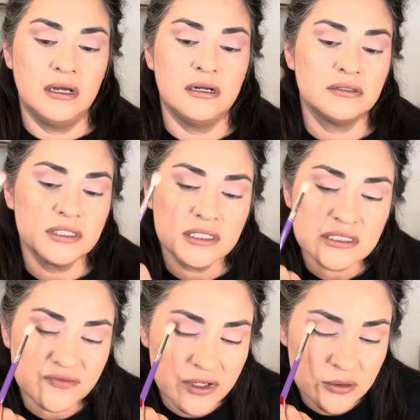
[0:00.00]
I don't think it's
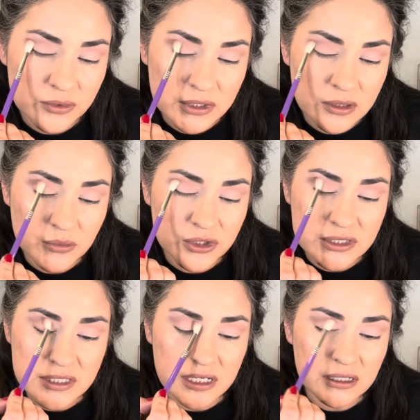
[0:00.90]
available anymore,
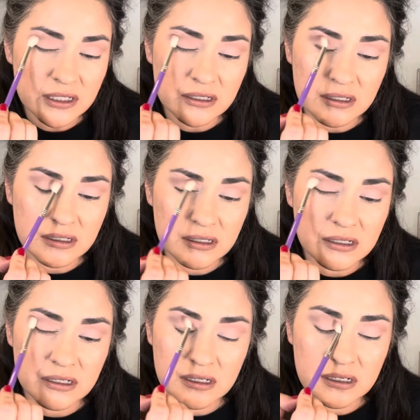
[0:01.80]
sadly.
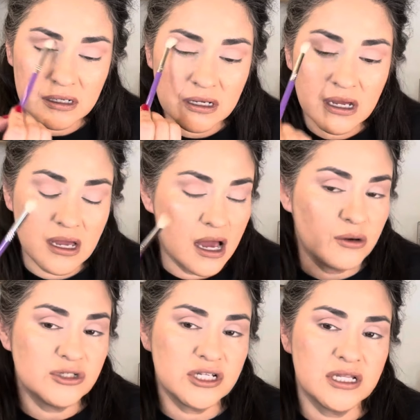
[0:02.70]
I
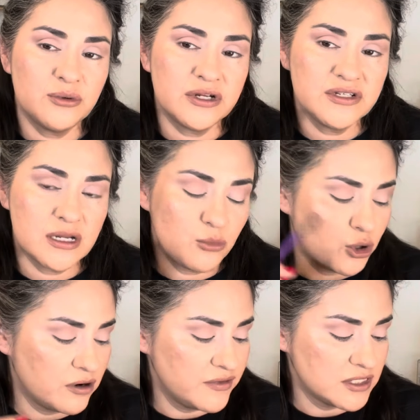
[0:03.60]
wish that they would have done
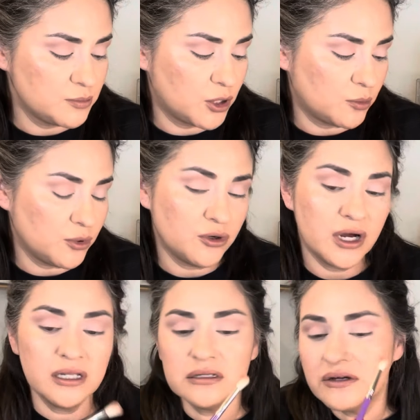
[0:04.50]
more of this purple.
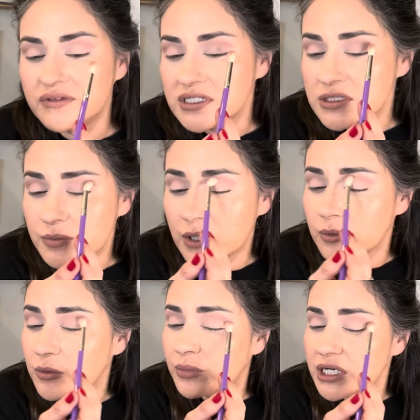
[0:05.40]
I love these
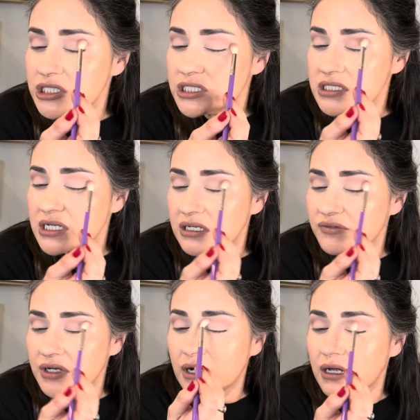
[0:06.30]
purple brushes. I love
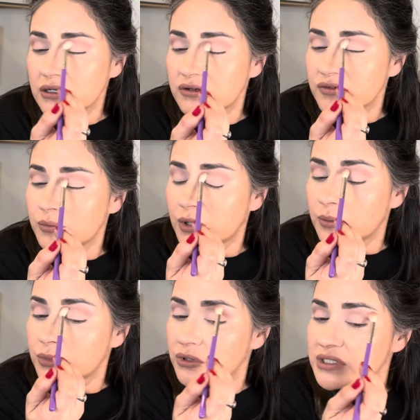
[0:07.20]
the color of the
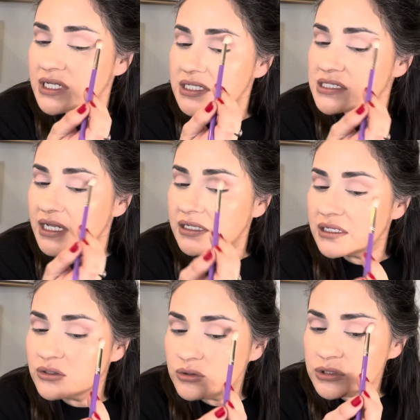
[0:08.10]
purple. It's like slightly
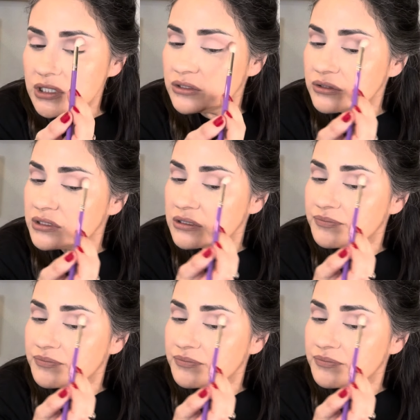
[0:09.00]
cool toned.